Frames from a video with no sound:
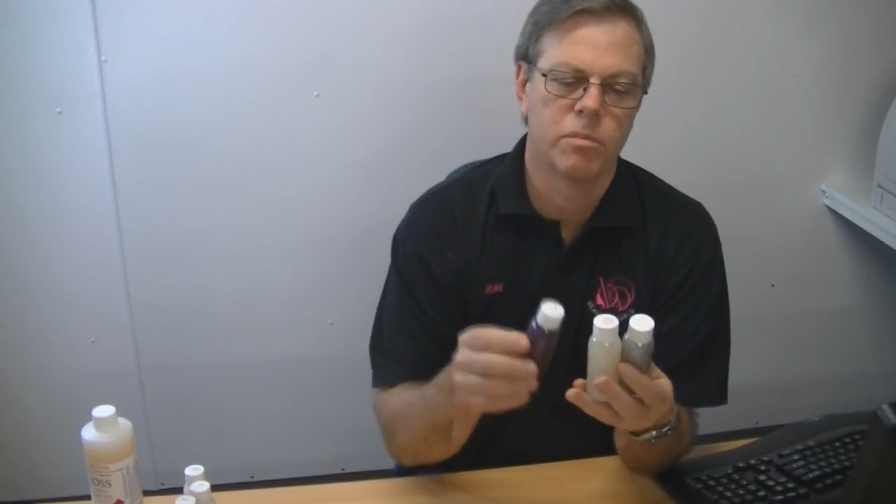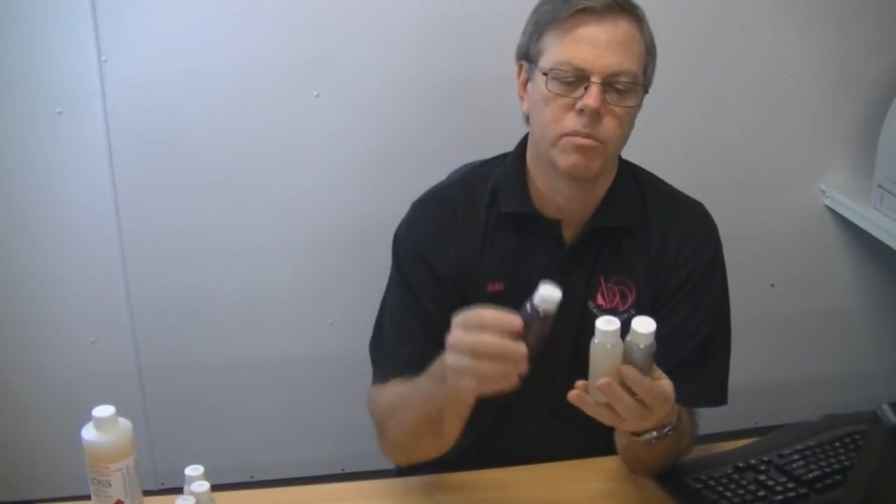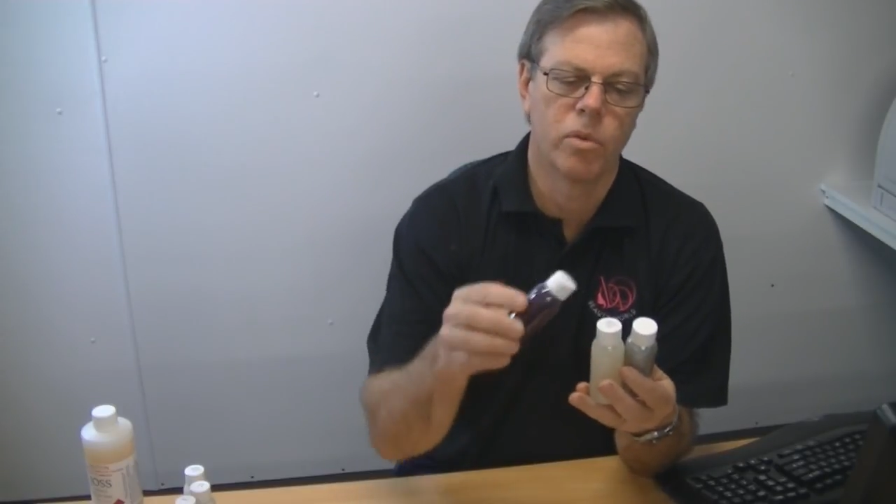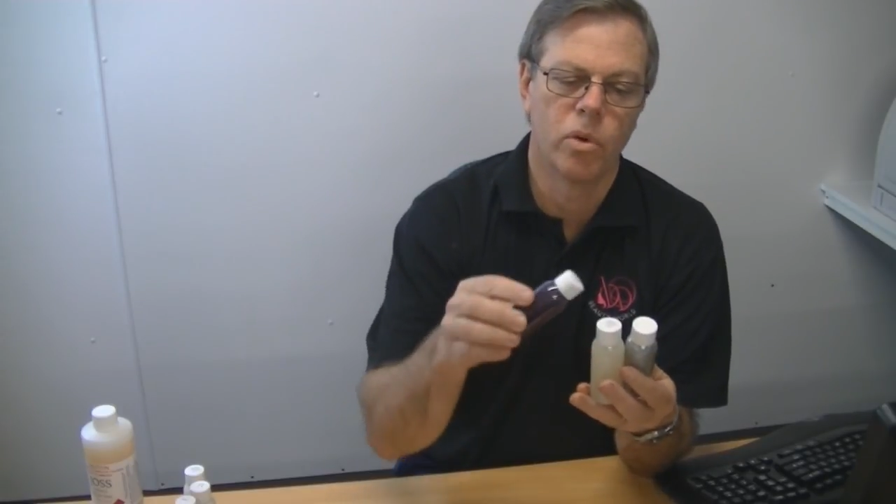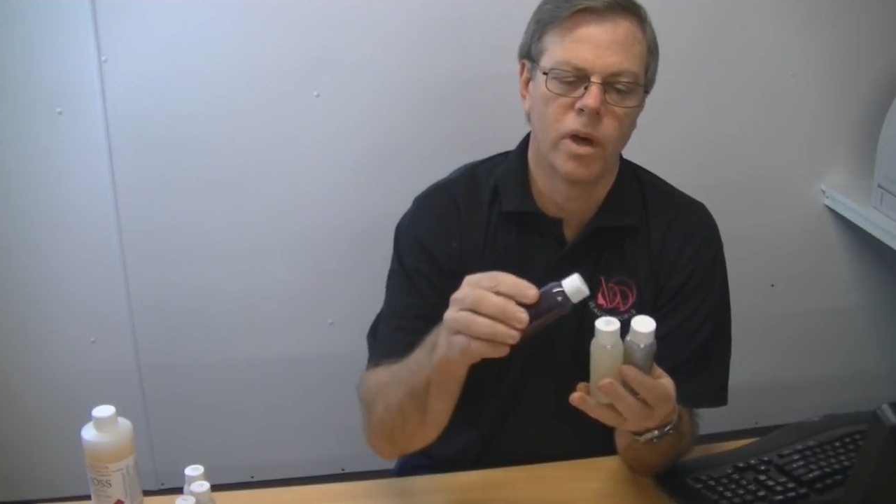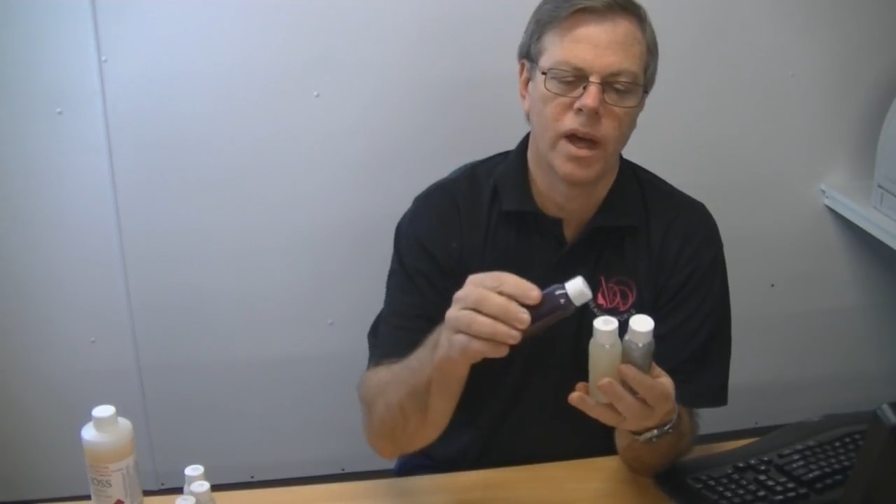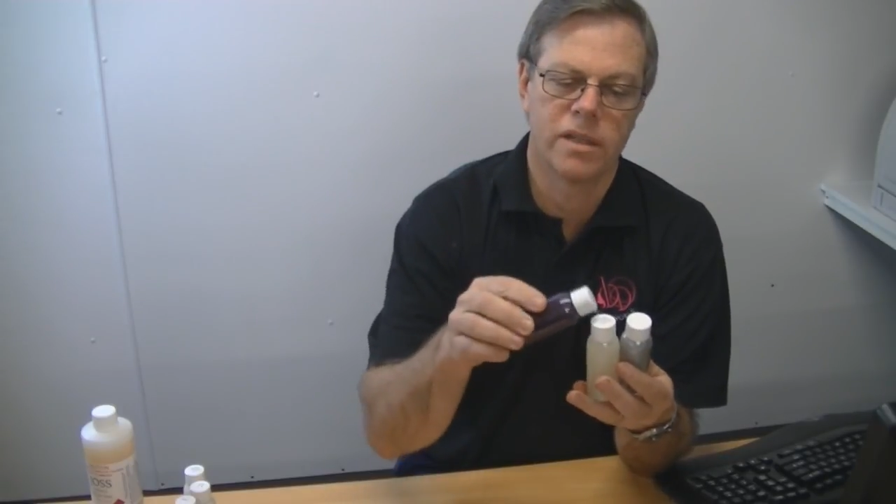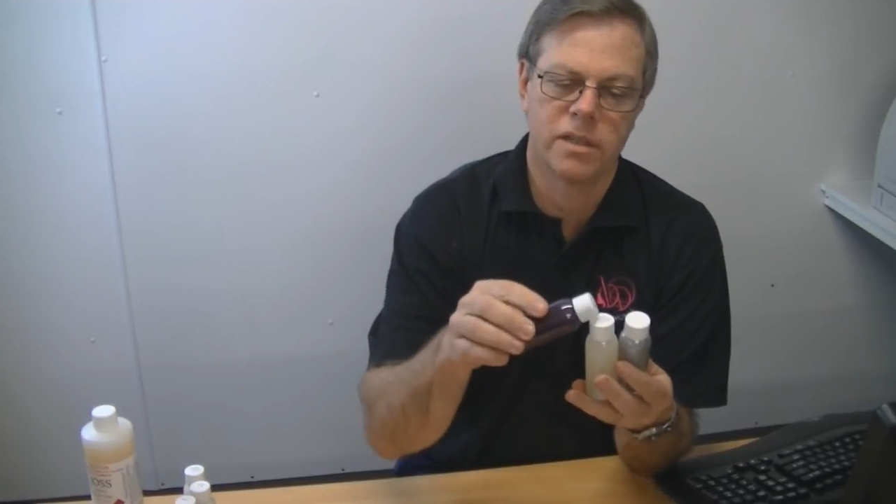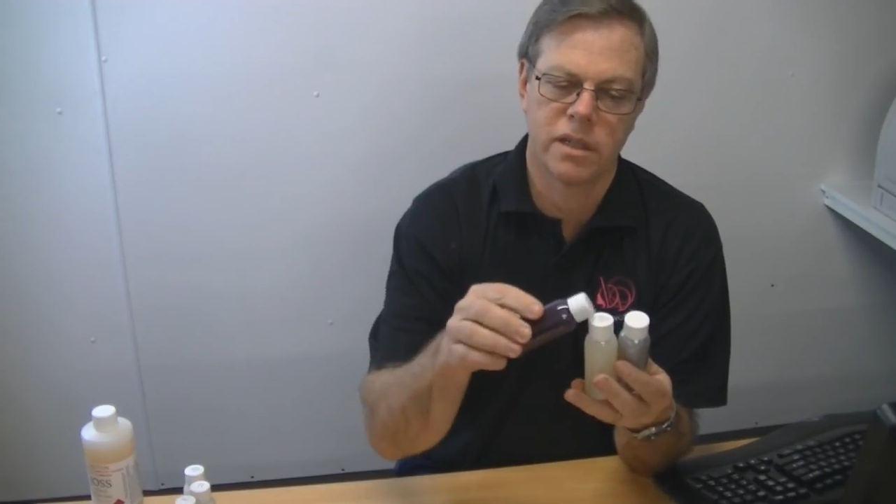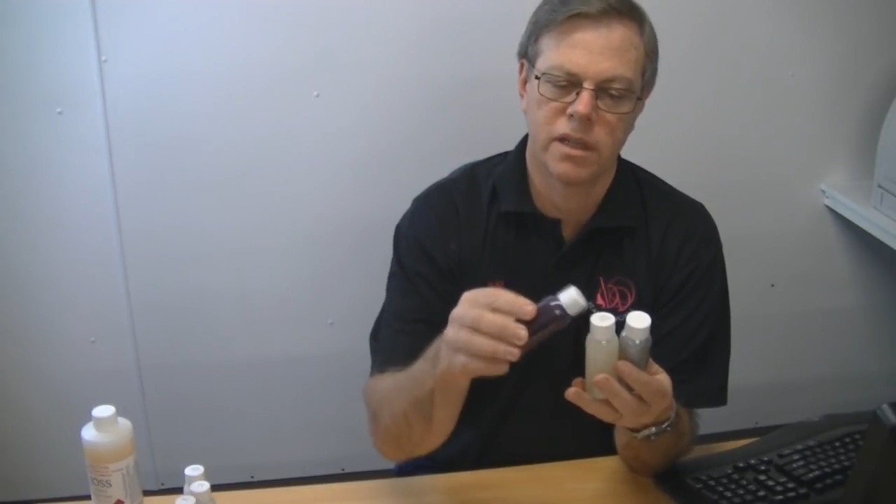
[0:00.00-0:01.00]
more
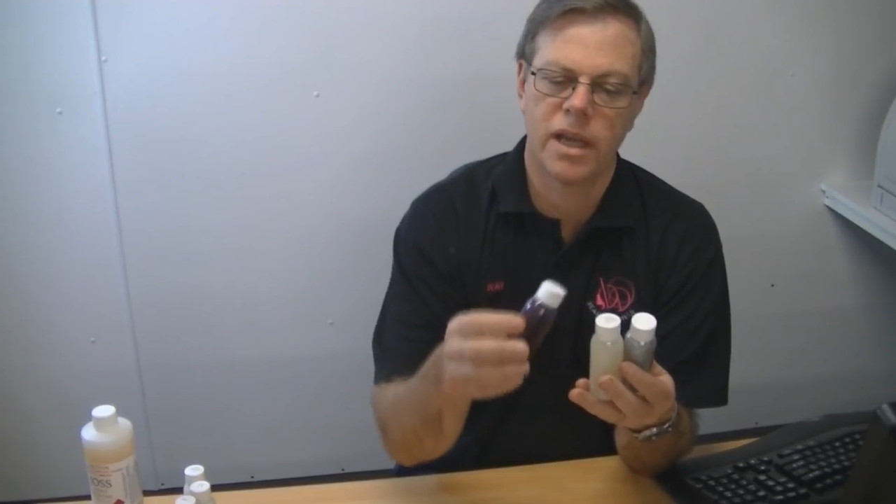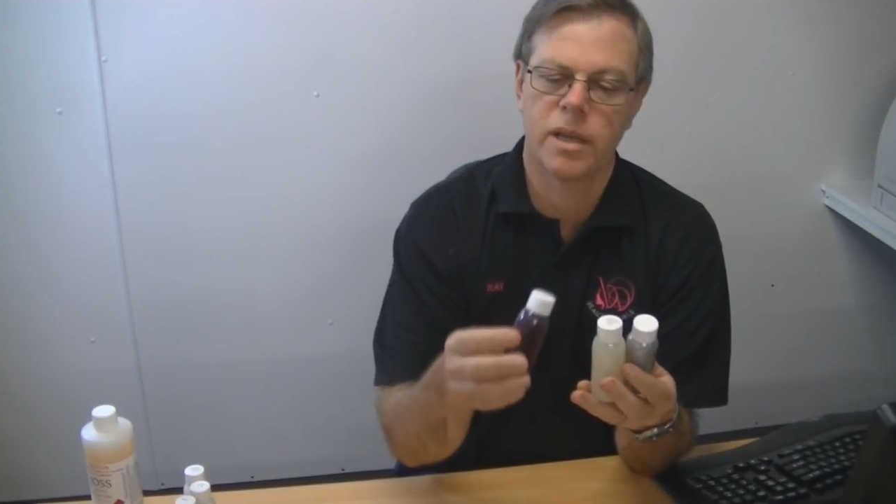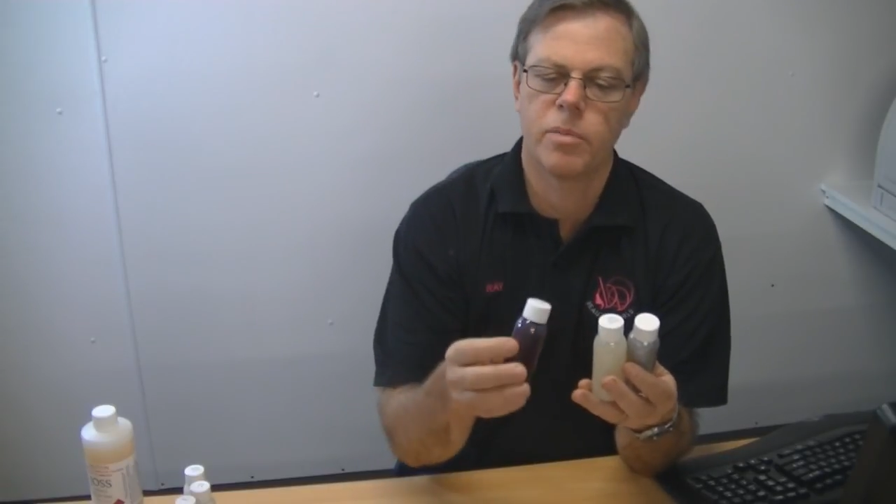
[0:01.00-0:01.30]
untinted lacquer